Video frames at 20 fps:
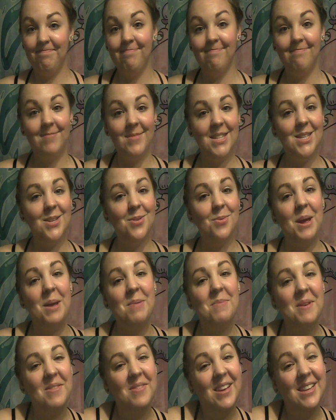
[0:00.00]
it's the way
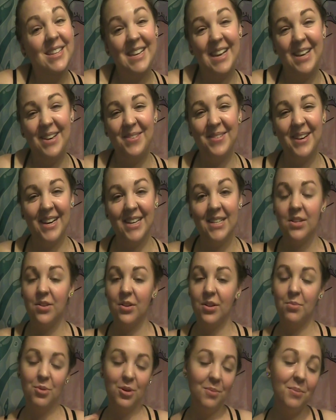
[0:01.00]
my face kind of works. So
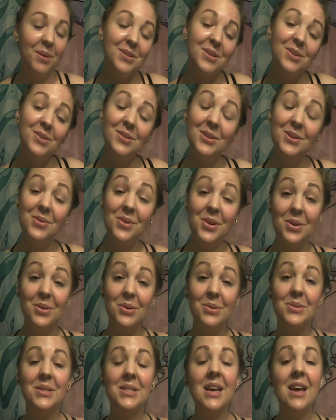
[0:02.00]
the more muscles you
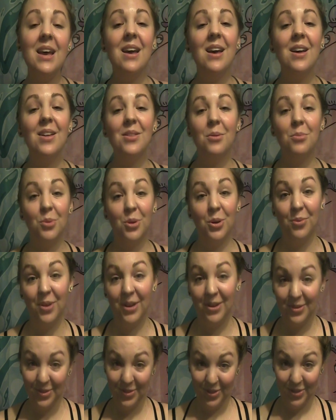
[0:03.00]
use, the more
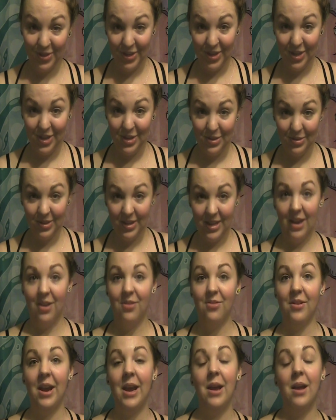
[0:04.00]
wrinkles you're gonna get,
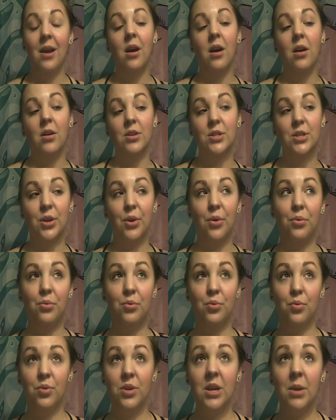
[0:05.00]
right? Also,
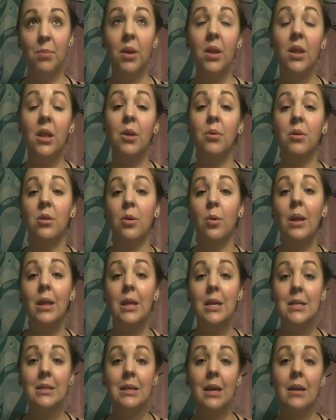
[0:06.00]
typically with
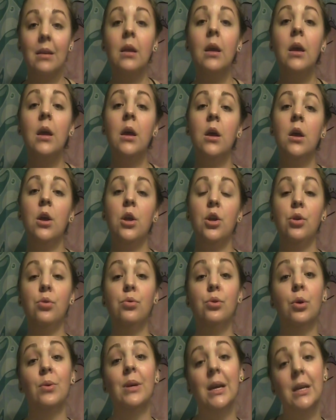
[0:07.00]
oily skin, you
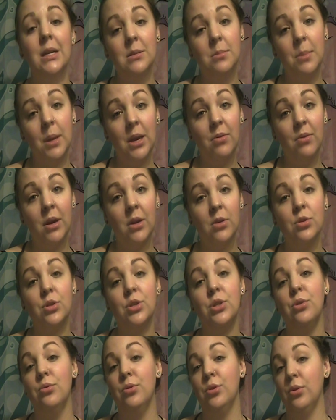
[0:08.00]
don't get as many wrinkles.
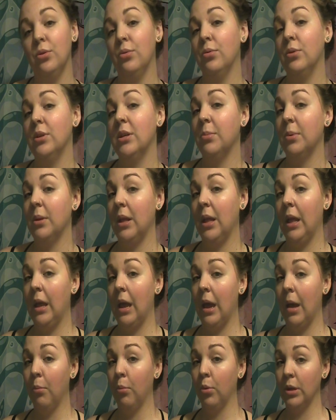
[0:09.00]
You do typically
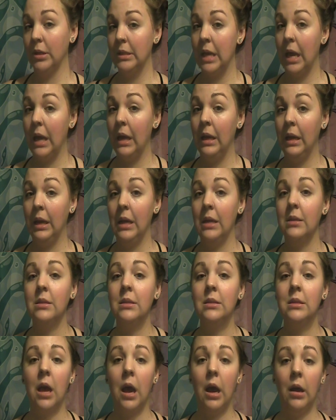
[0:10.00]
get more
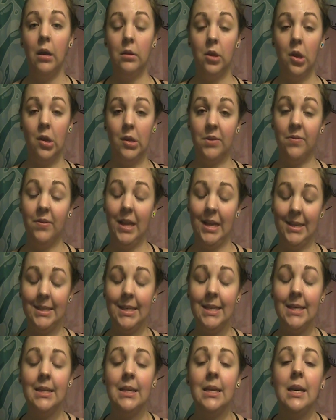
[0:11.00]
sagginess, loss of
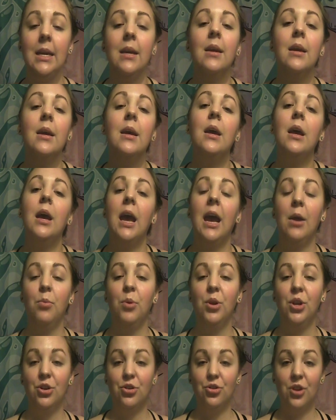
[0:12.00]
elasticity, and
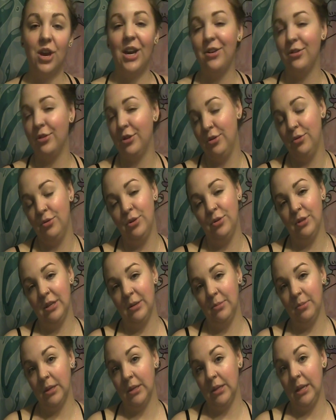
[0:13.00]
when you're drier, you do
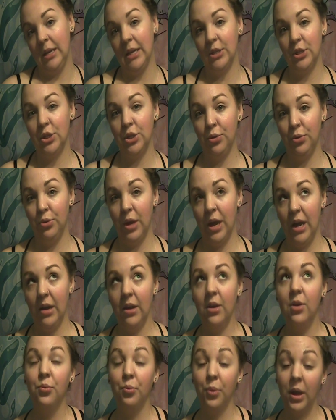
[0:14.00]
typically get to
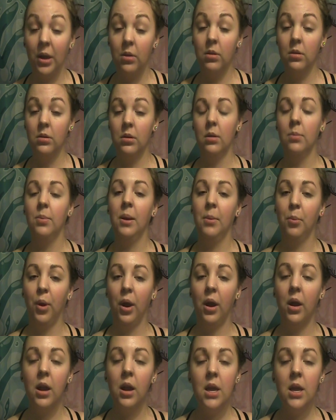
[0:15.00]
wrinkle a little bit
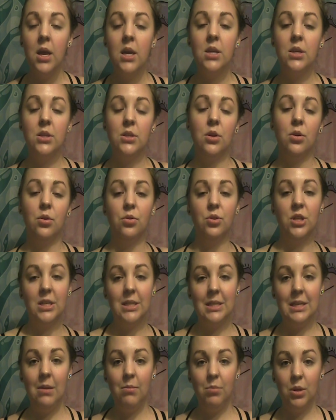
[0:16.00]
more. So
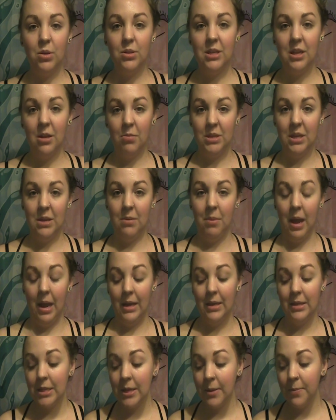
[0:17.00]
just keep those tips in
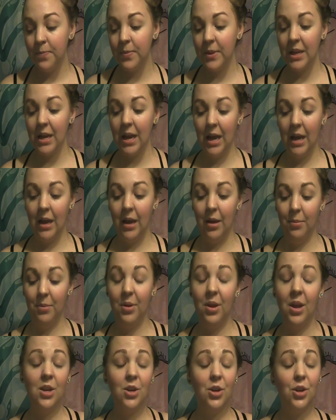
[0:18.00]
mind.
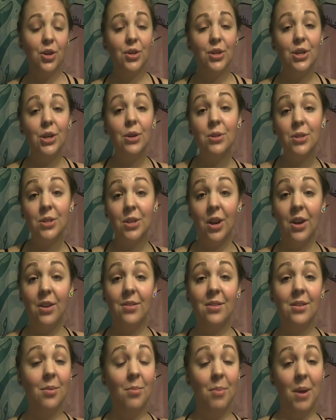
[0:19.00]
Earlier
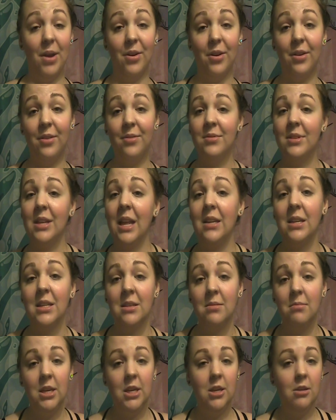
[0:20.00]
start, the better. That
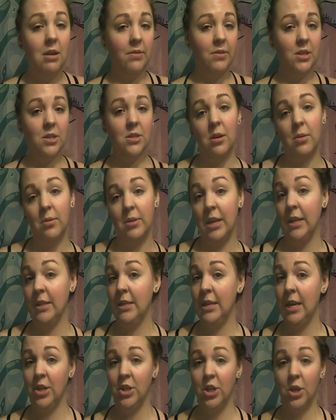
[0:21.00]
doesn't mean you have to start with
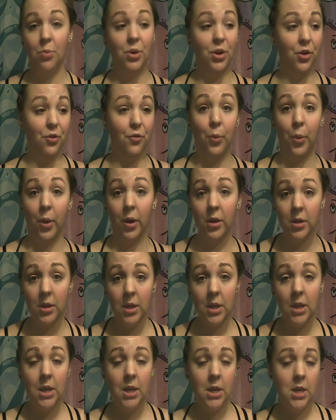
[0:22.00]
anti-aging when you're 4.
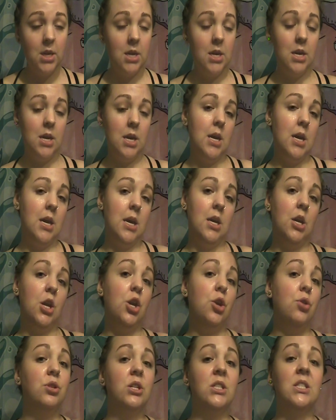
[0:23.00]

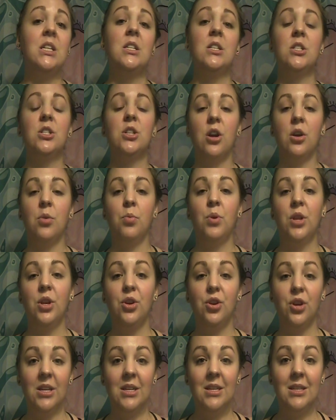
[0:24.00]
You just need to start with a
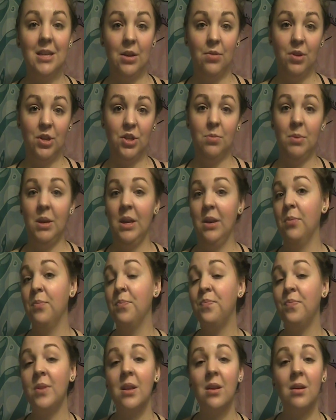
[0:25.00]
good skin regimen.
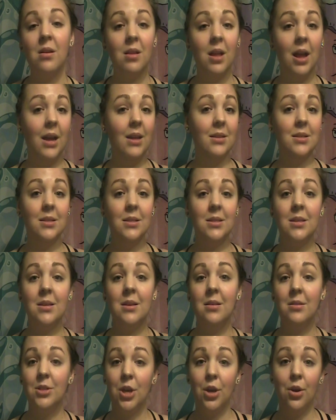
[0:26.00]
Cleanse,
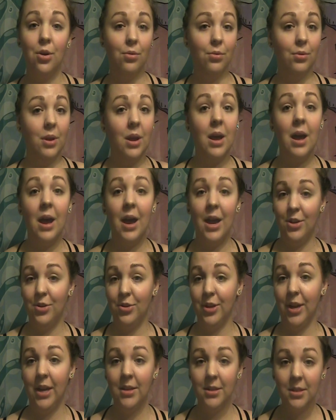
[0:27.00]
tone,
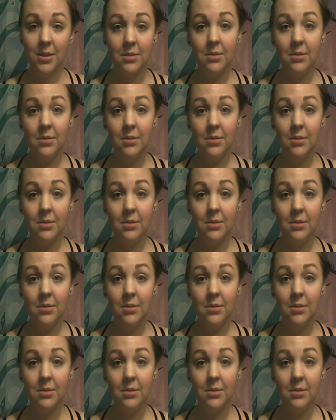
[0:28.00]
hydrate.